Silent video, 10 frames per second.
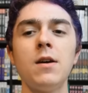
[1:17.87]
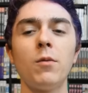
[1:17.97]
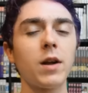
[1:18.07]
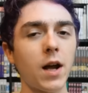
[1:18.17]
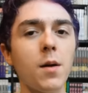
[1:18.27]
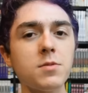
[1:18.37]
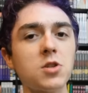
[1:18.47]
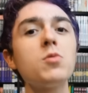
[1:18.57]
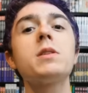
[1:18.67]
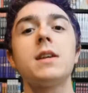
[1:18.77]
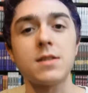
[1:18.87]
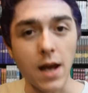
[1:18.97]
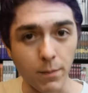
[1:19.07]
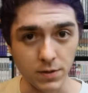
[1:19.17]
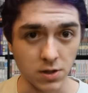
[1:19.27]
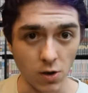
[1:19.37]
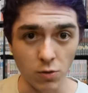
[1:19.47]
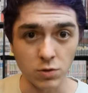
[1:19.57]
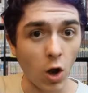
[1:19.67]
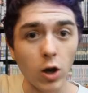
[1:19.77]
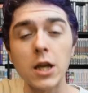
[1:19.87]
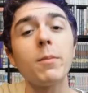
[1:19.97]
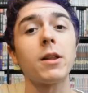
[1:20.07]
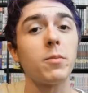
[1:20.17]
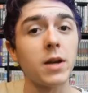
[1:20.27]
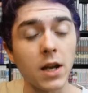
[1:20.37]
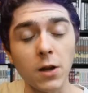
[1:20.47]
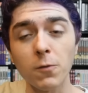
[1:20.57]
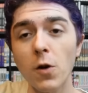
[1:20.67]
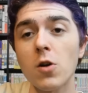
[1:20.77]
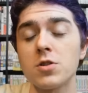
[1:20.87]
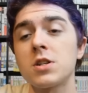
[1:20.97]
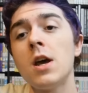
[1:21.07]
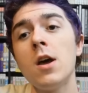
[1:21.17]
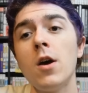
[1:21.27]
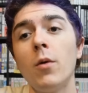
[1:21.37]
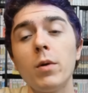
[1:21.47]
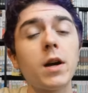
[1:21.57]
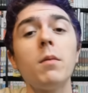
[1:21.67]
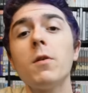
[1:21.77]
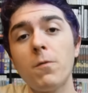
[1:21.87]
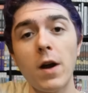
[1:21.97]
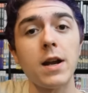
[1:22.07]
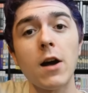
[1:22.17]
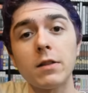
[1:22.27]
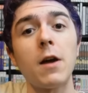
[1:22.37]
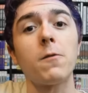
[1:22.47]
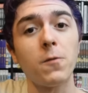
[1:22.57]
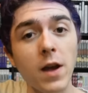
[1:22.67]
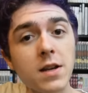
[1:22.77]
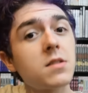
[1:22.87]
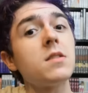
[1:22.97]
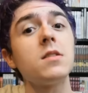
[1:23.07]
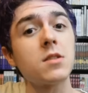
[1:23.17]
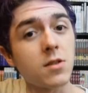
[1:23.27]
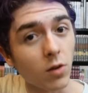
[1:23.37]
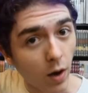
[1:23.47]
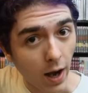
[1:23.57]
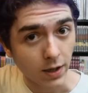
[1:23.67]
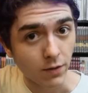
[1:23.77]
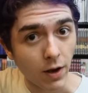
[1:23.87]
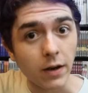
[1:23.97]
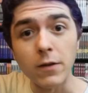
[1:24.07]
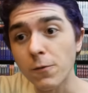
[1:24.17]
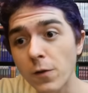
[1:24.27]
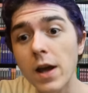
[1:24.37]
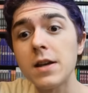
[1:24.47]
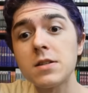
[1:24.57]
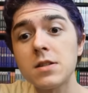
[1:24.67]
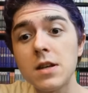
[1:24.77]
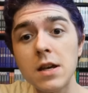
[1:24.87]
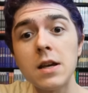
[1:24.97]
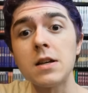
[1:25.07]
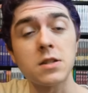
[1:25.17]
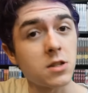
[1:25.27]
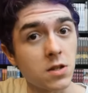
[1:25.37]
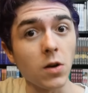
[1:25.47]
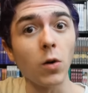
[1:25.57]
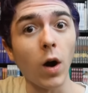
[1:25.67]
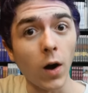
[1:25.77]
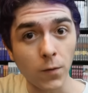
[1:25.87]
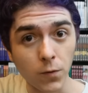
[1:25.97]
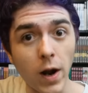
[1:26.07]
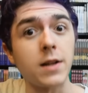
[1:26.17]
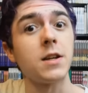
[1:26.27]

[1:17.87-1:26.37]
When it comes to this episode, talking about the beginning first, we come to find out that Face is still activated, and Face is still a threat.